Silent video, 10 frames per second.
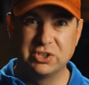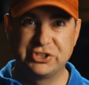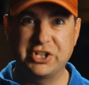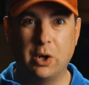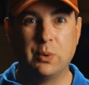
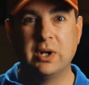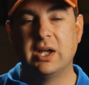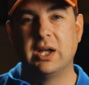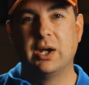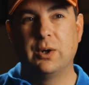So
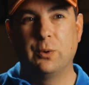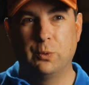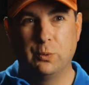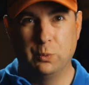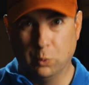
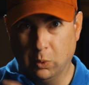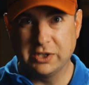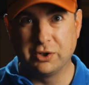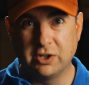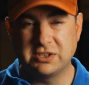
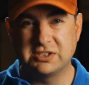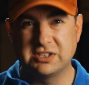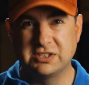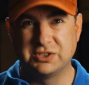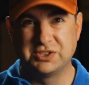1
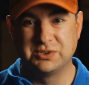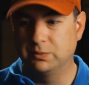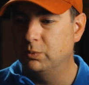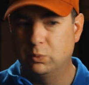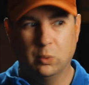hertz is
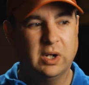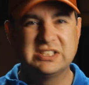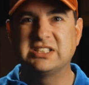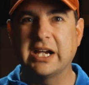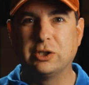
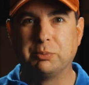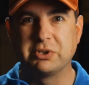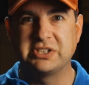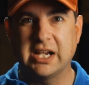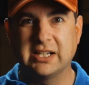1 cycle
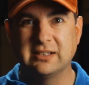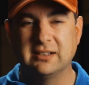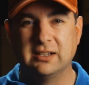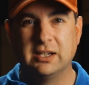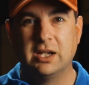per second.